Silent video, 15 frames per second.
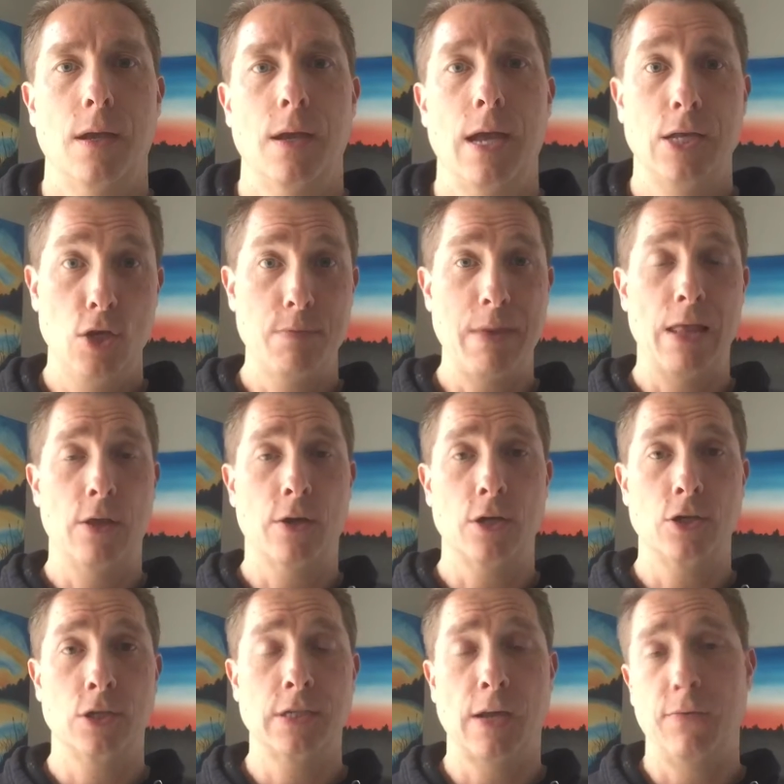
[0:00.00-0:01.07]
And you may look
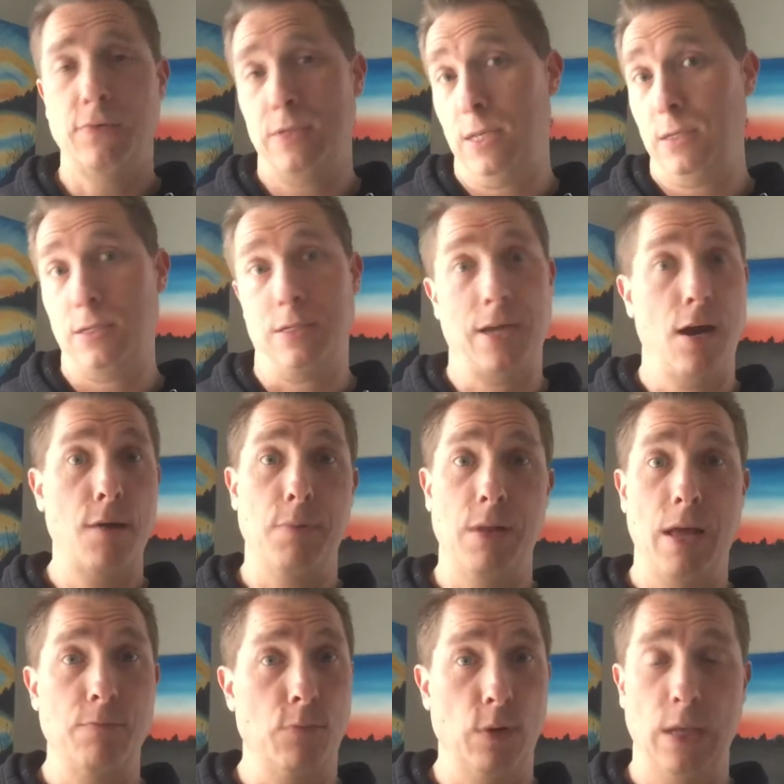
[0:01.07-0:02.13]
at yourself, this is
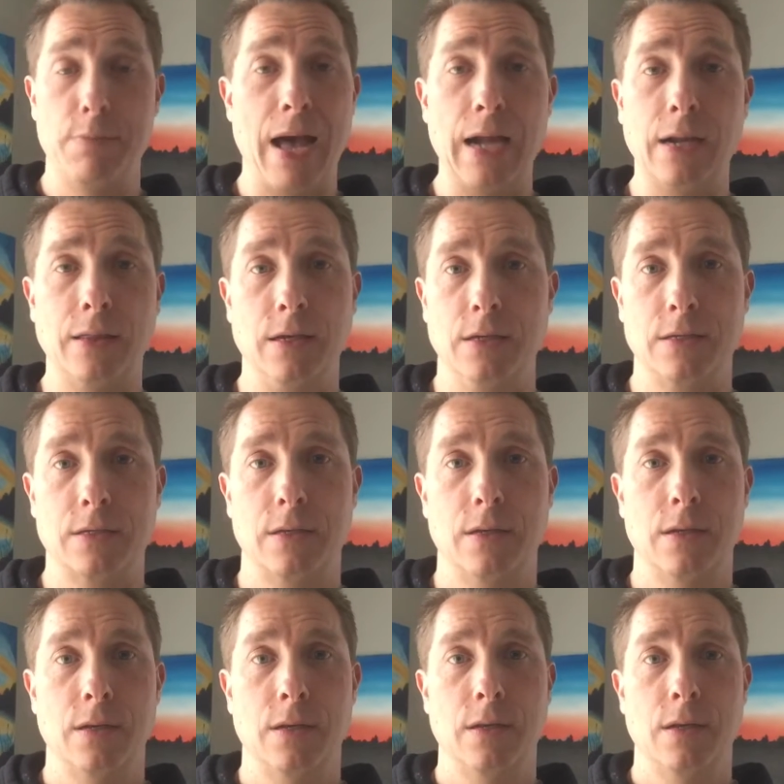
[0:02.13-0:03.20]
terrible. I'm really bad at this.
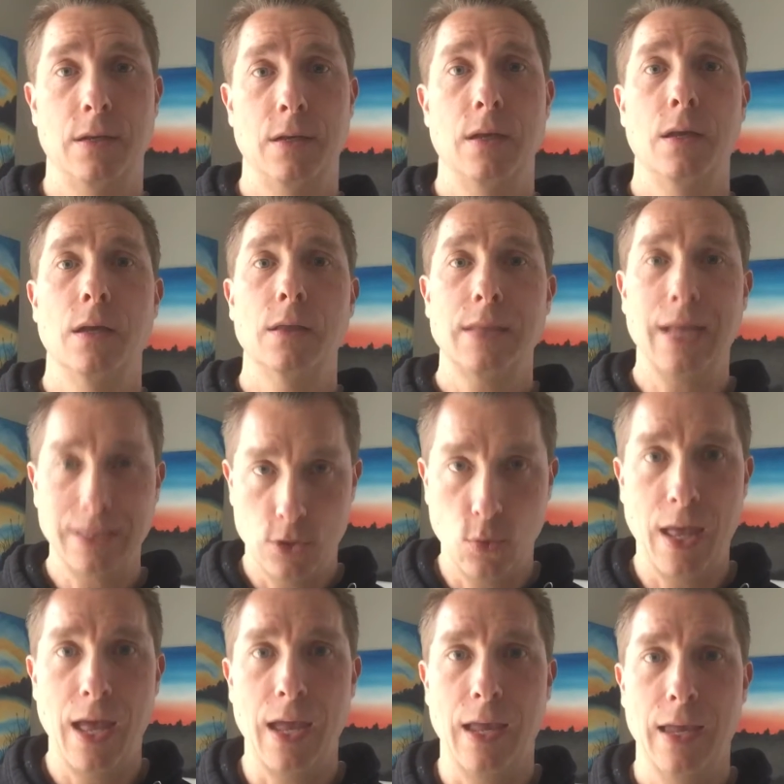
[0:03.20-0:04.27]
That's
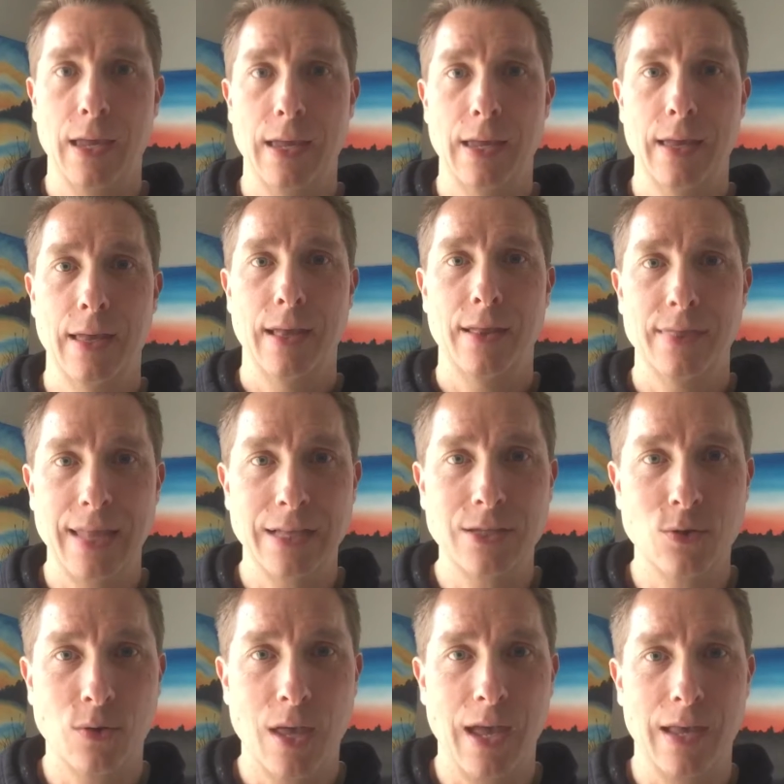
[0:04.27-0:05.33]
okay.
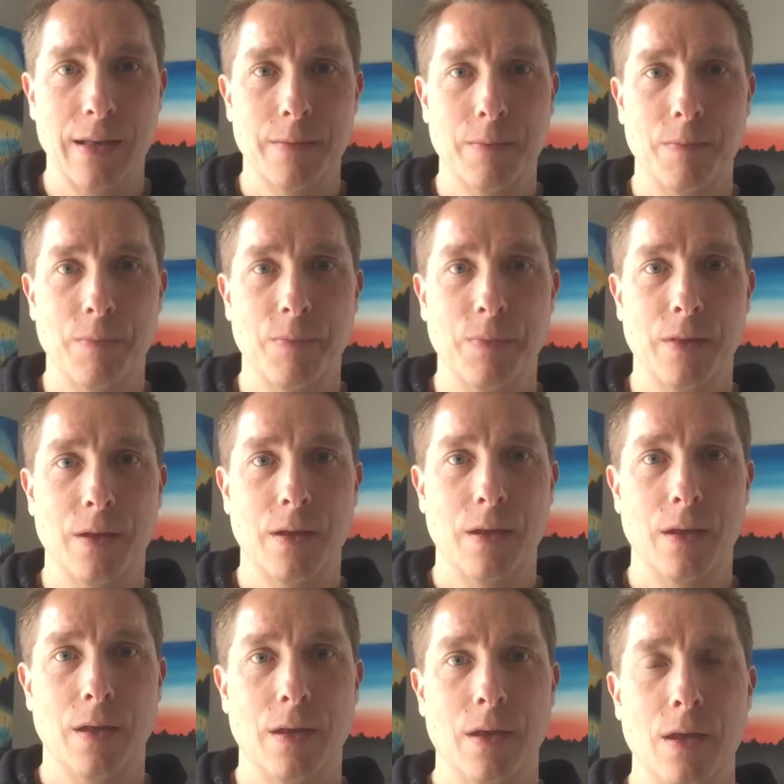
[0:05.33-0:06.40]
That's okay.
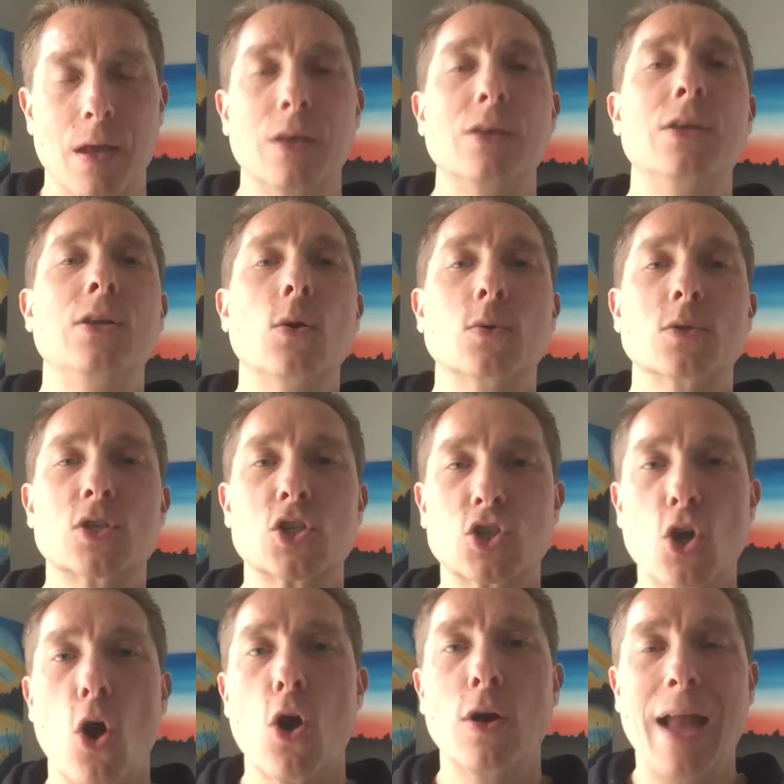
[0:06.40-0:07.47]
You don't
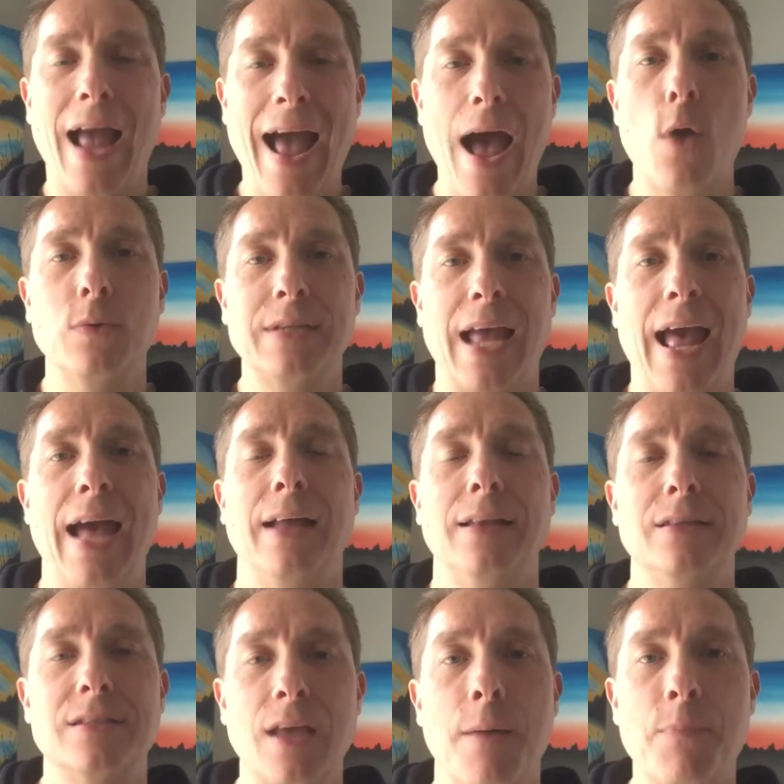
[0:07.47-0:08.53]
start out
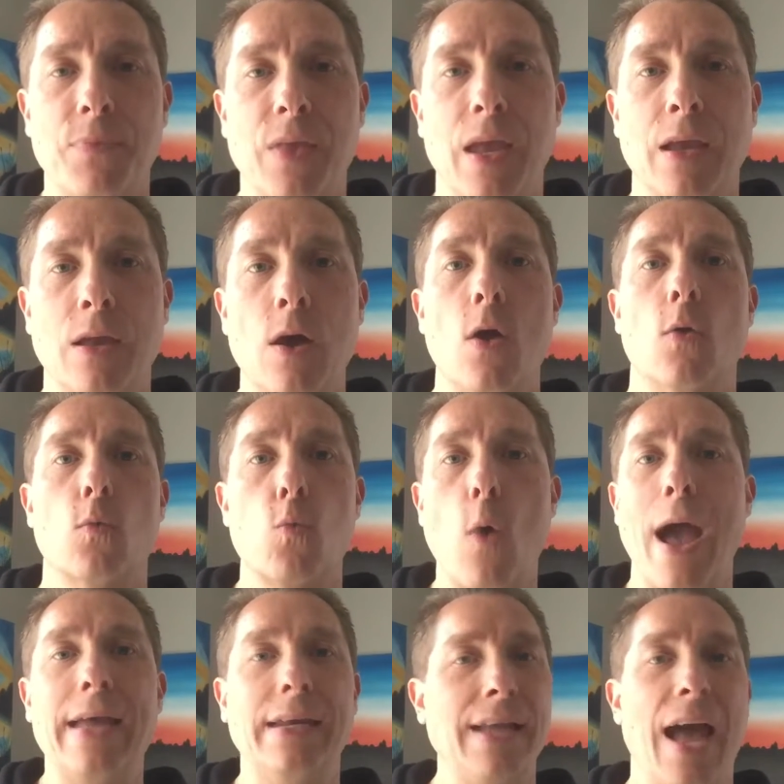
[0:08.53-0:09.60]
at something
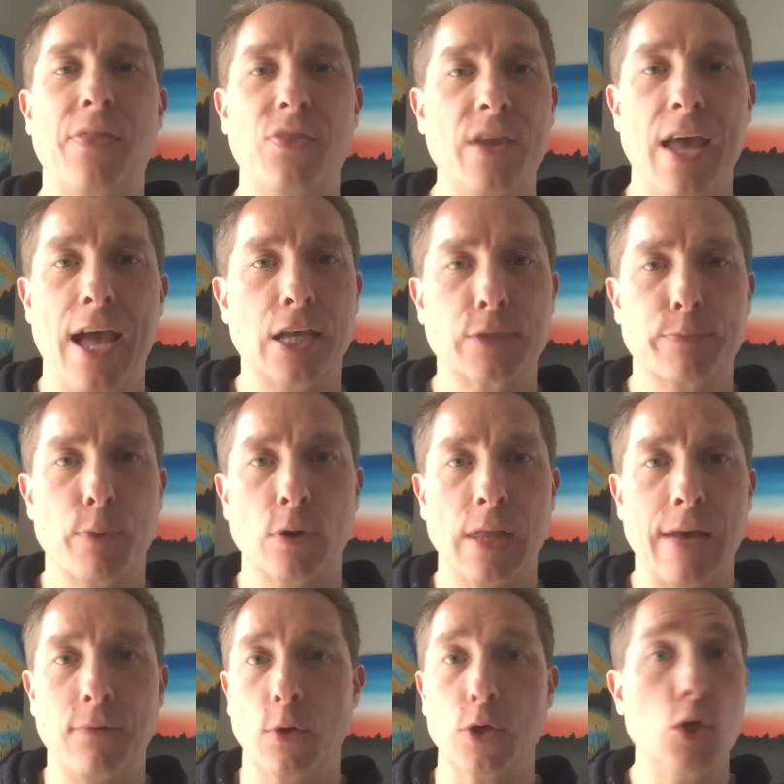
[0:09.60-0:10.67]
right at the expert
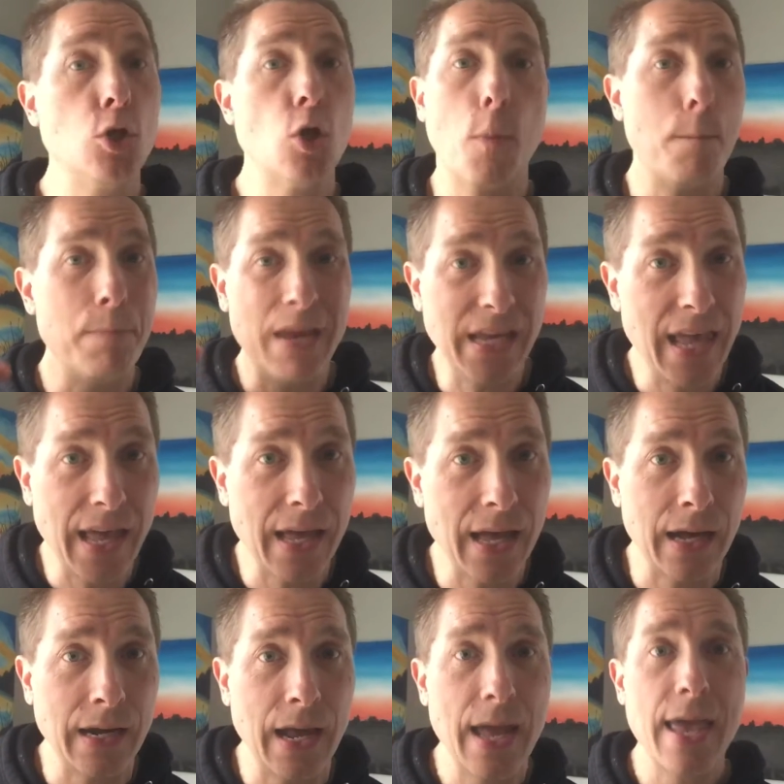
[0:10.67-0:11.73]
level. You don't
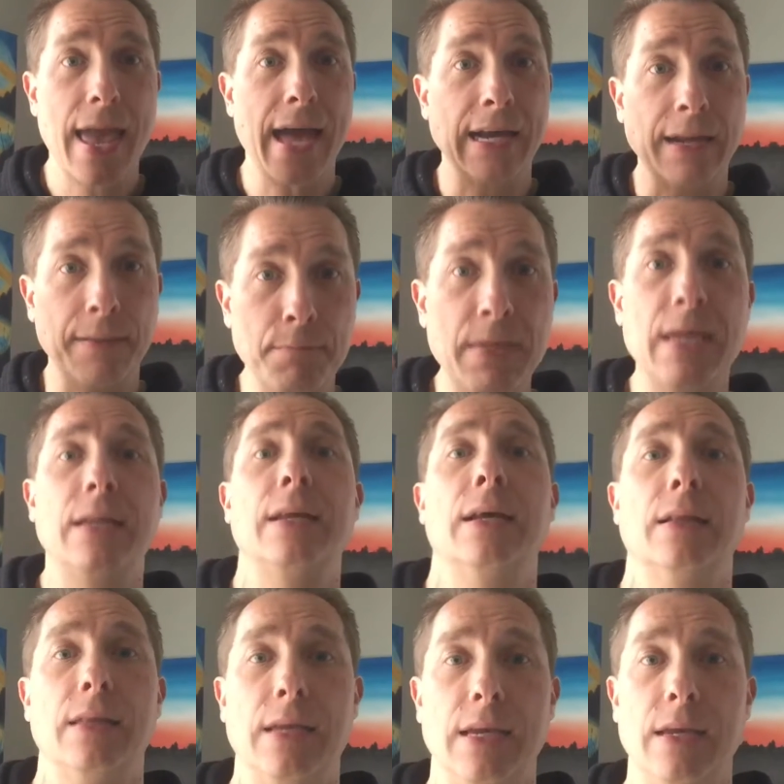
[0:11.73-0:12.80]
begin and
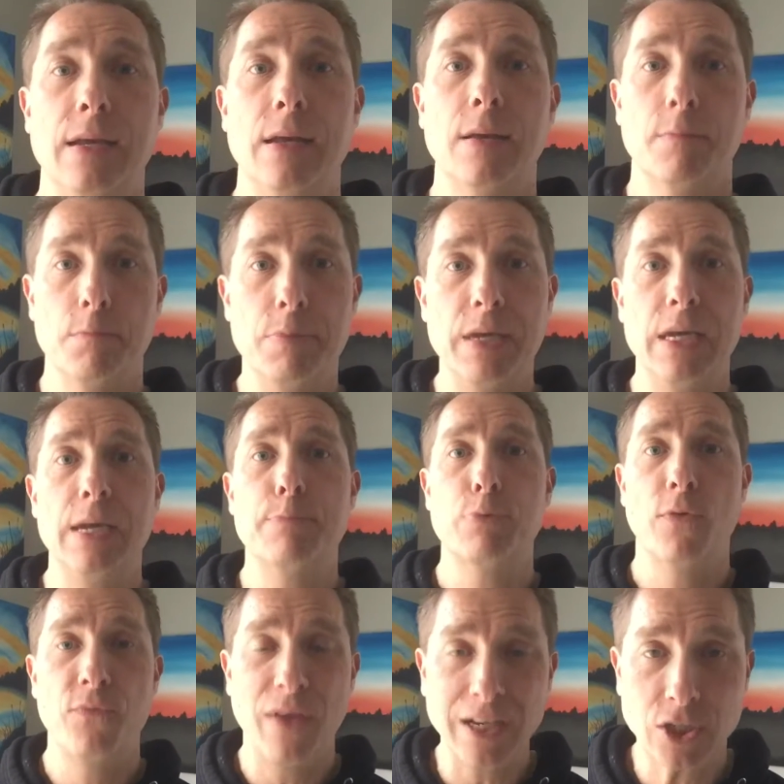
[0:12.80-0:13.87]
immediately be
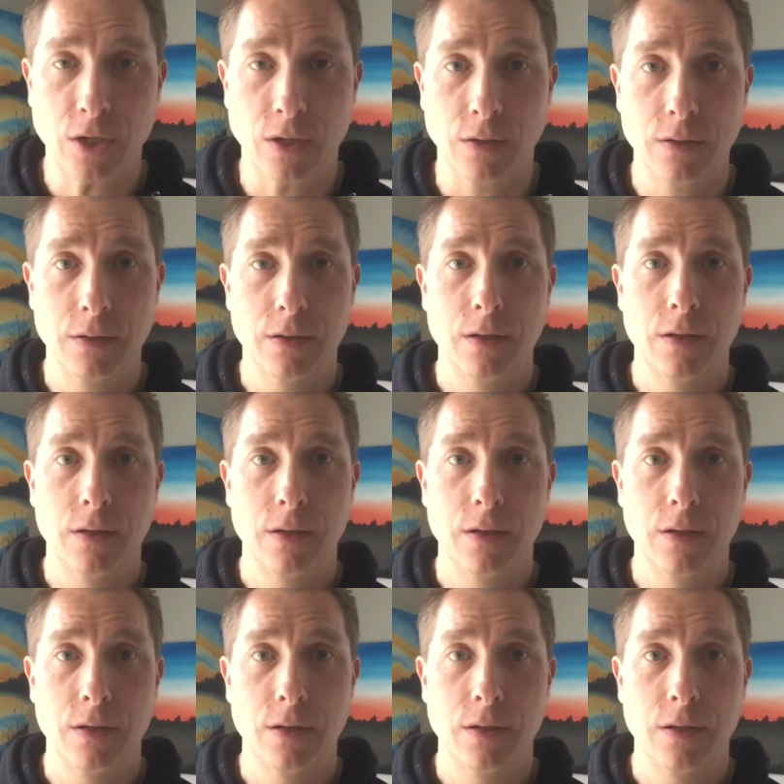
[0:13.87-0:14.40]
professional.